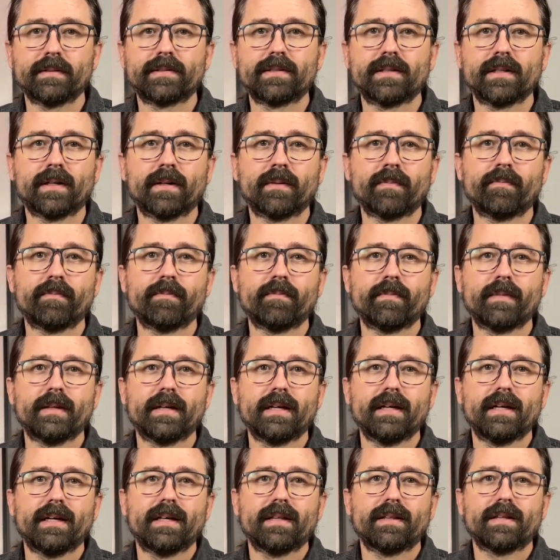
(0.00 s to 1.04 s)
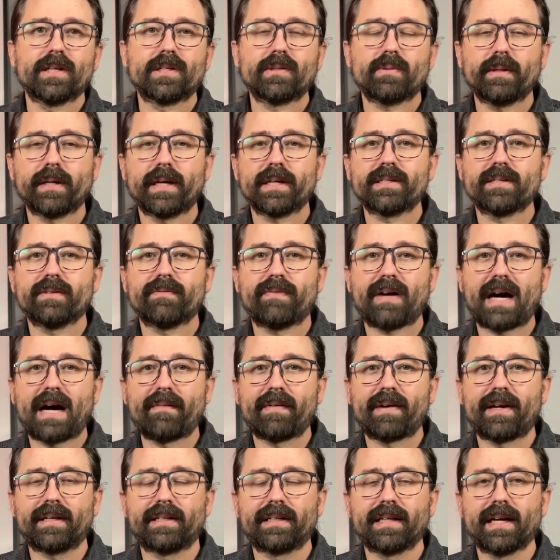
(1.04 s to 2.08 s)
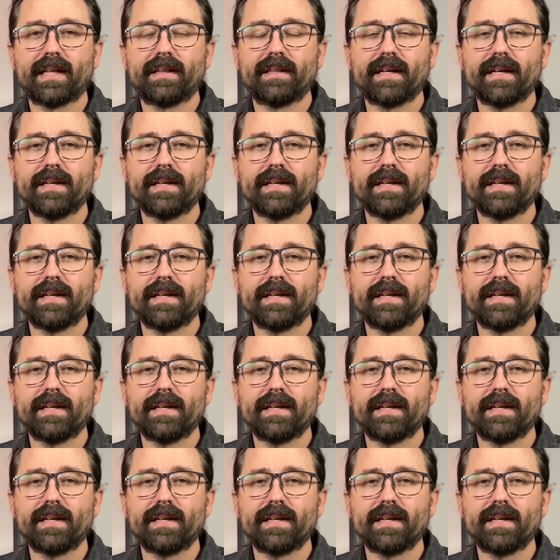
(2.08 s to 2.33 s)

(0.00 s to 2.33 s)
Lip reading: So this one gets a 5 out of 10.